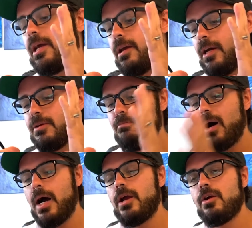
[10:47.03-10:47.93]
I
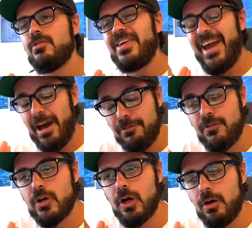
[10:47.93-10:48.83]
admire the
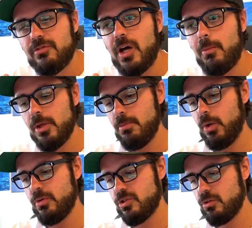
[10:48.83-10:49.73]
effort of W
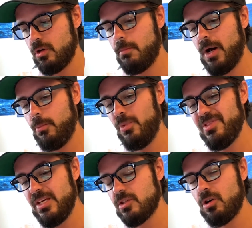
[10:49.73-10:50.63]
Motors to come up
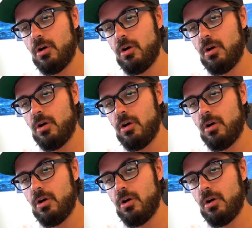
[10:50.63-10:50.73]
with these